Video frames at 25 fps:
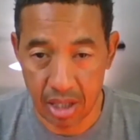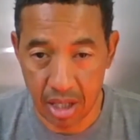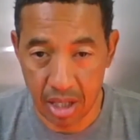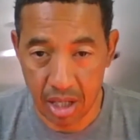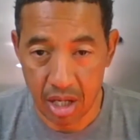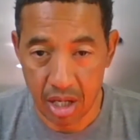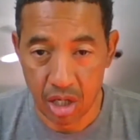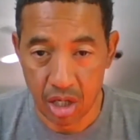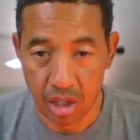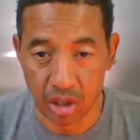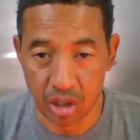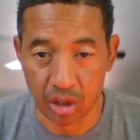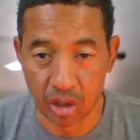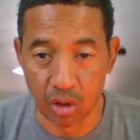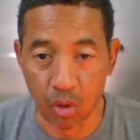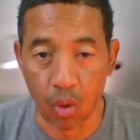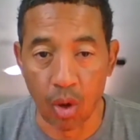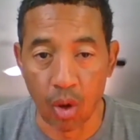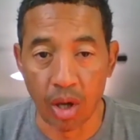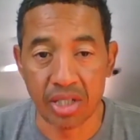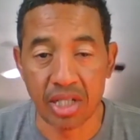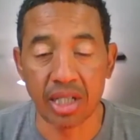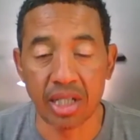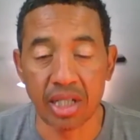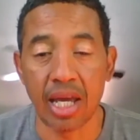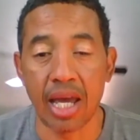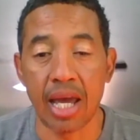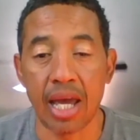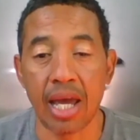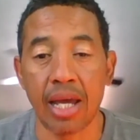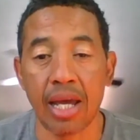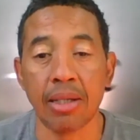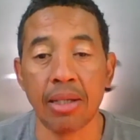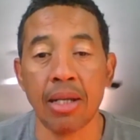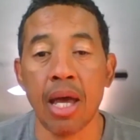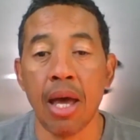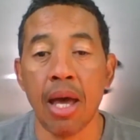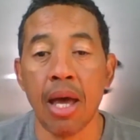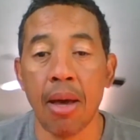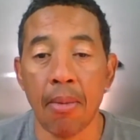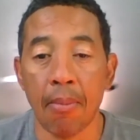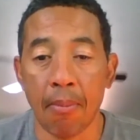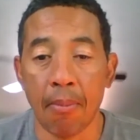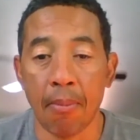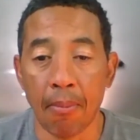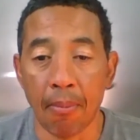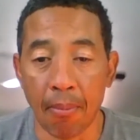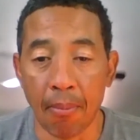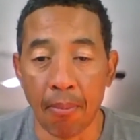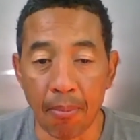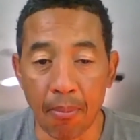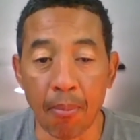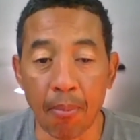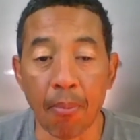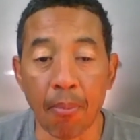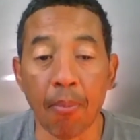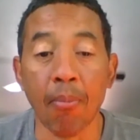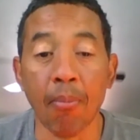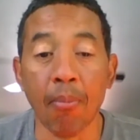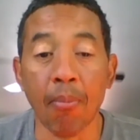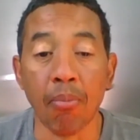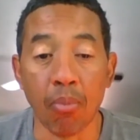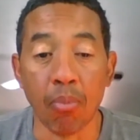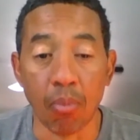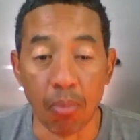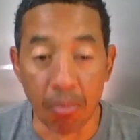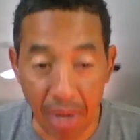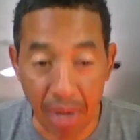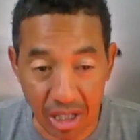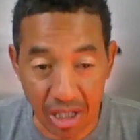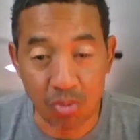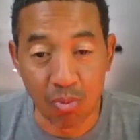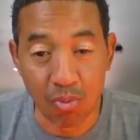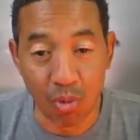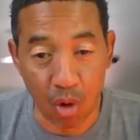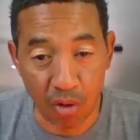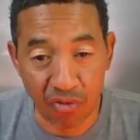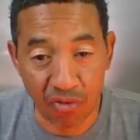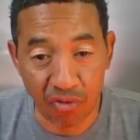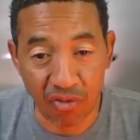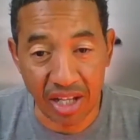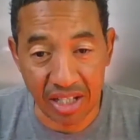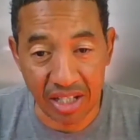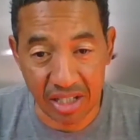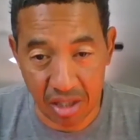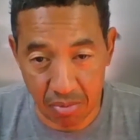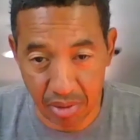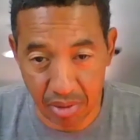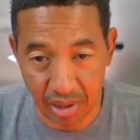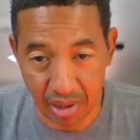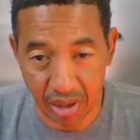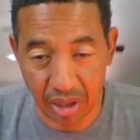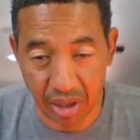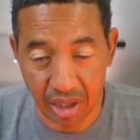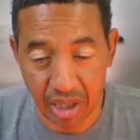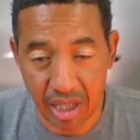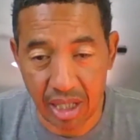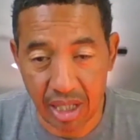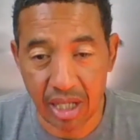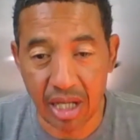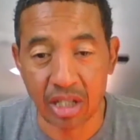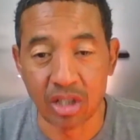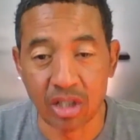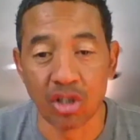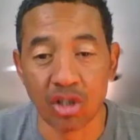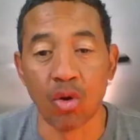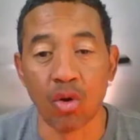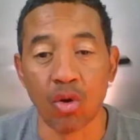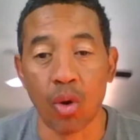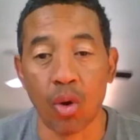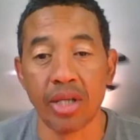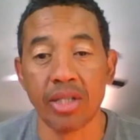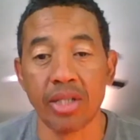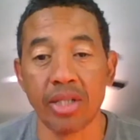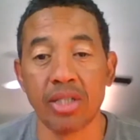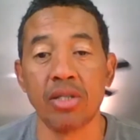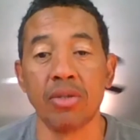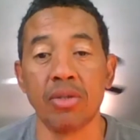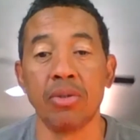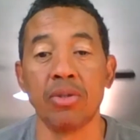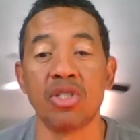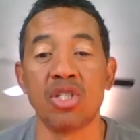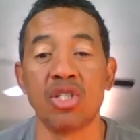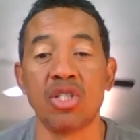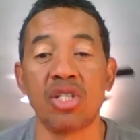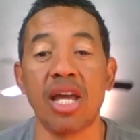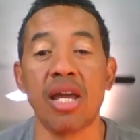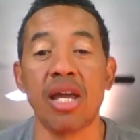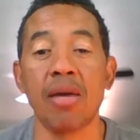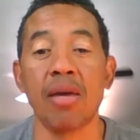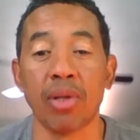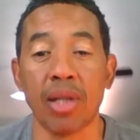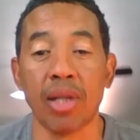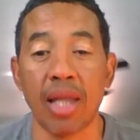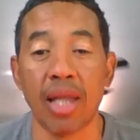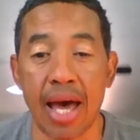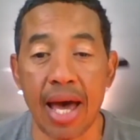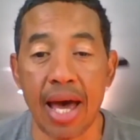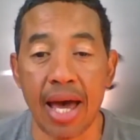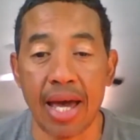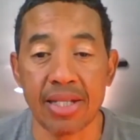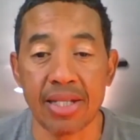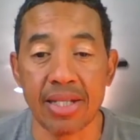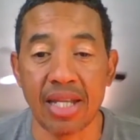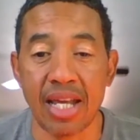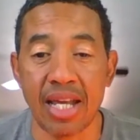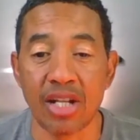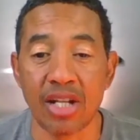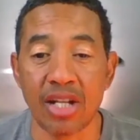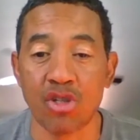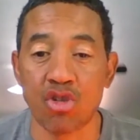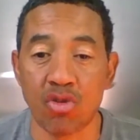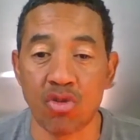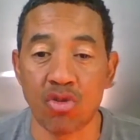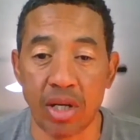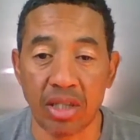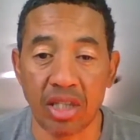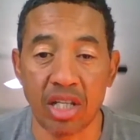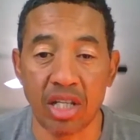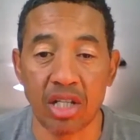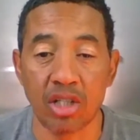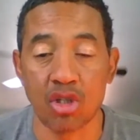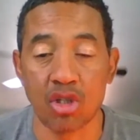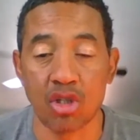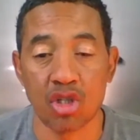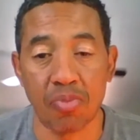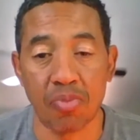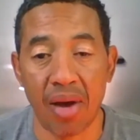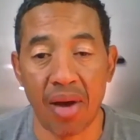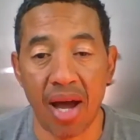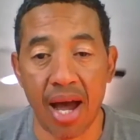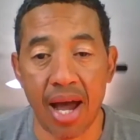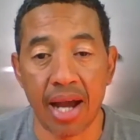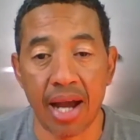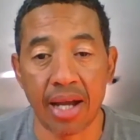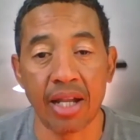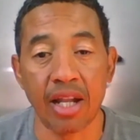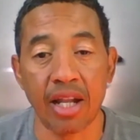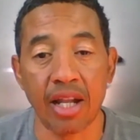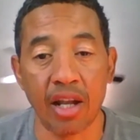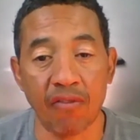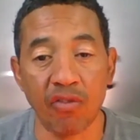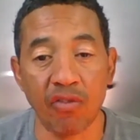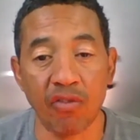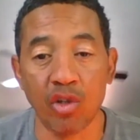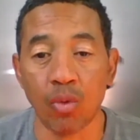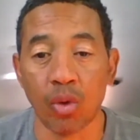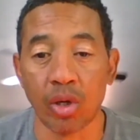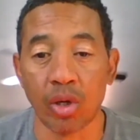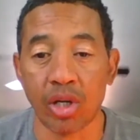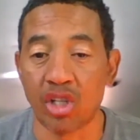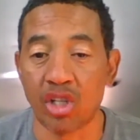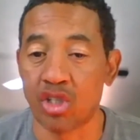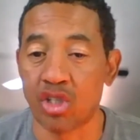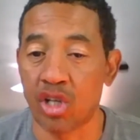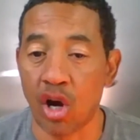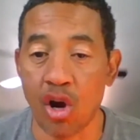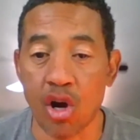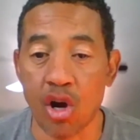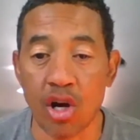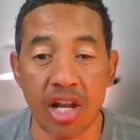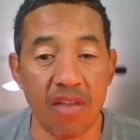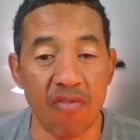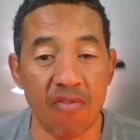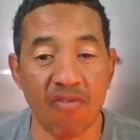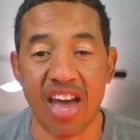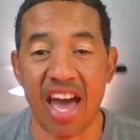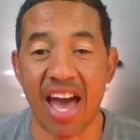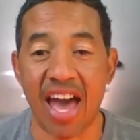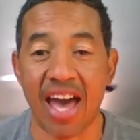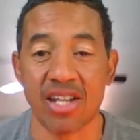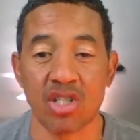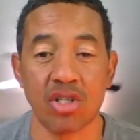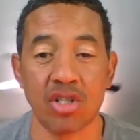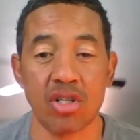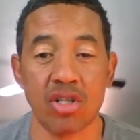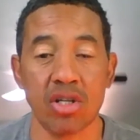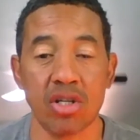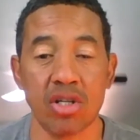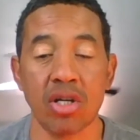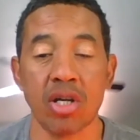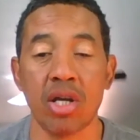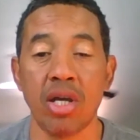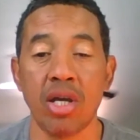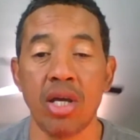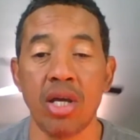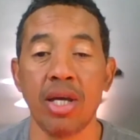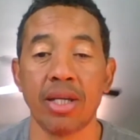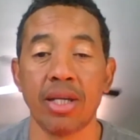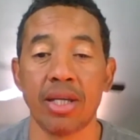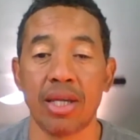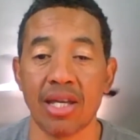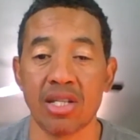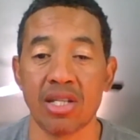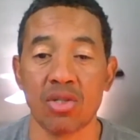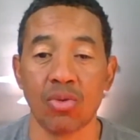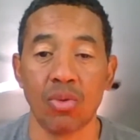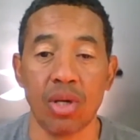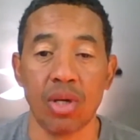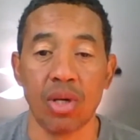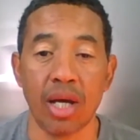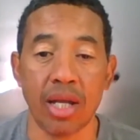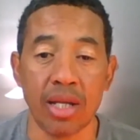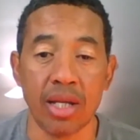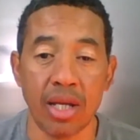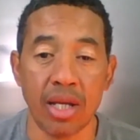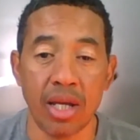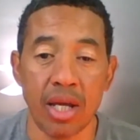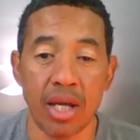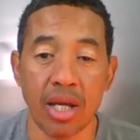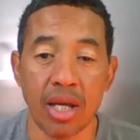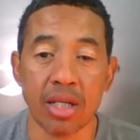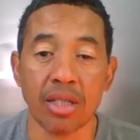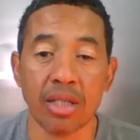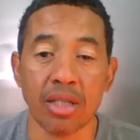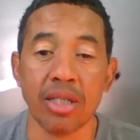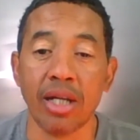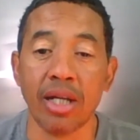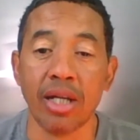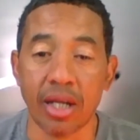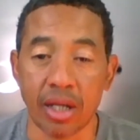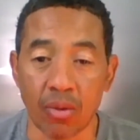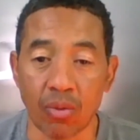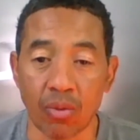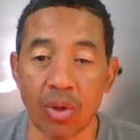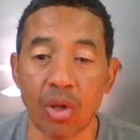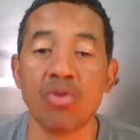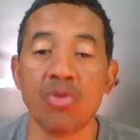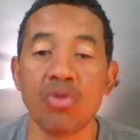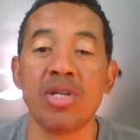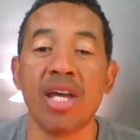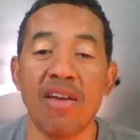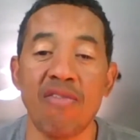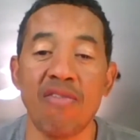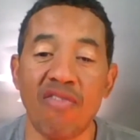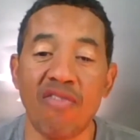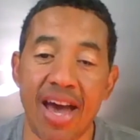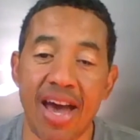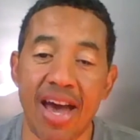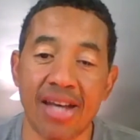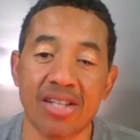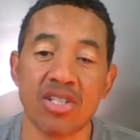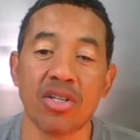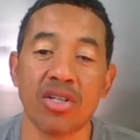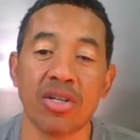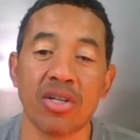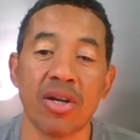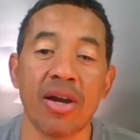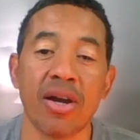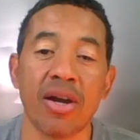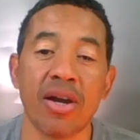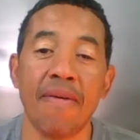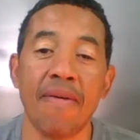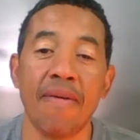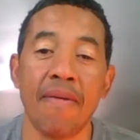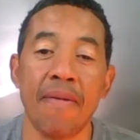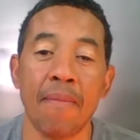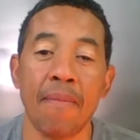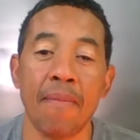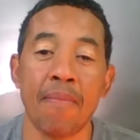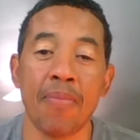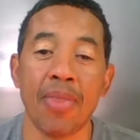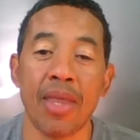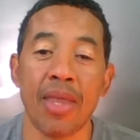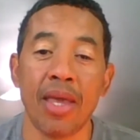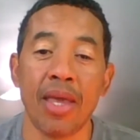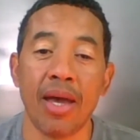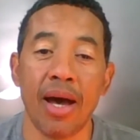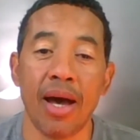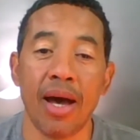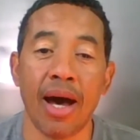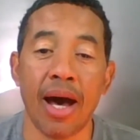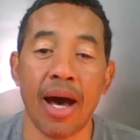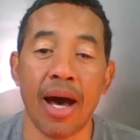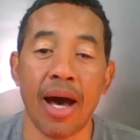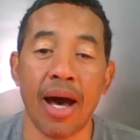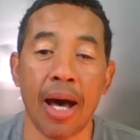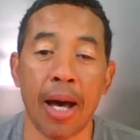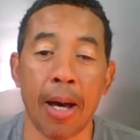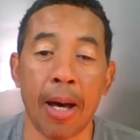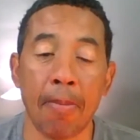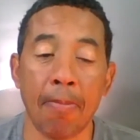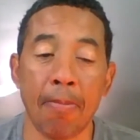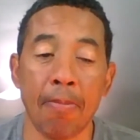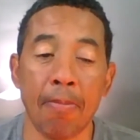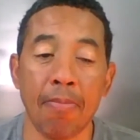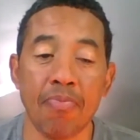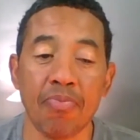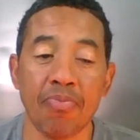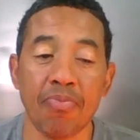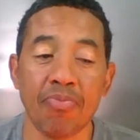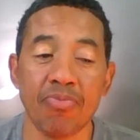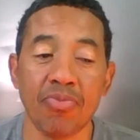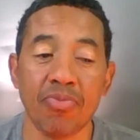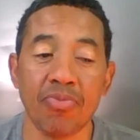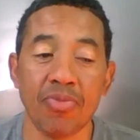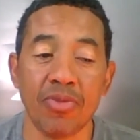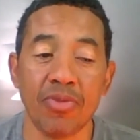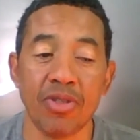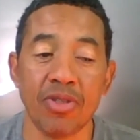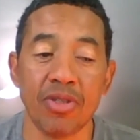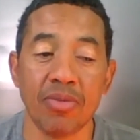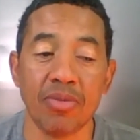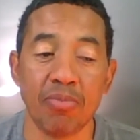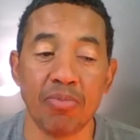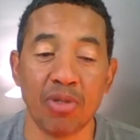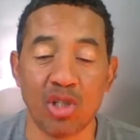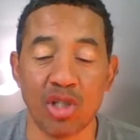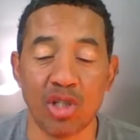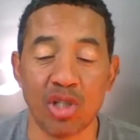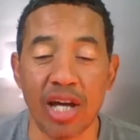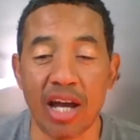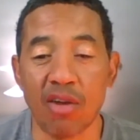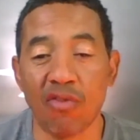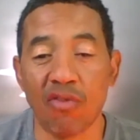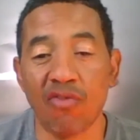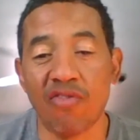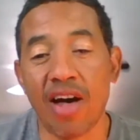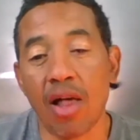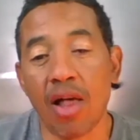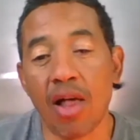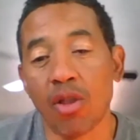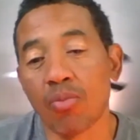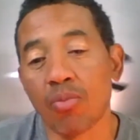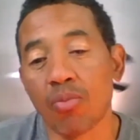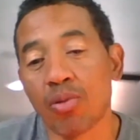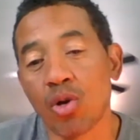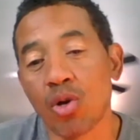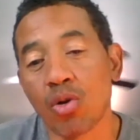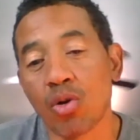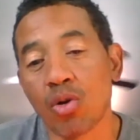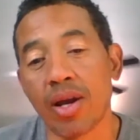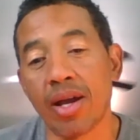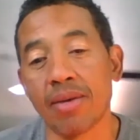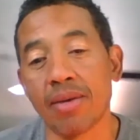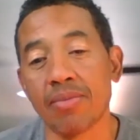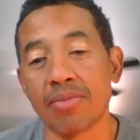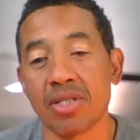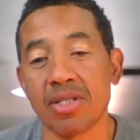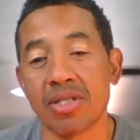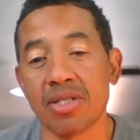You're going to gain much more flexibility, and you're going to stabilize and strengthen your spine. And if you want to turn it faster, guess what? You're going to rotate faster. But you got to follow the programs.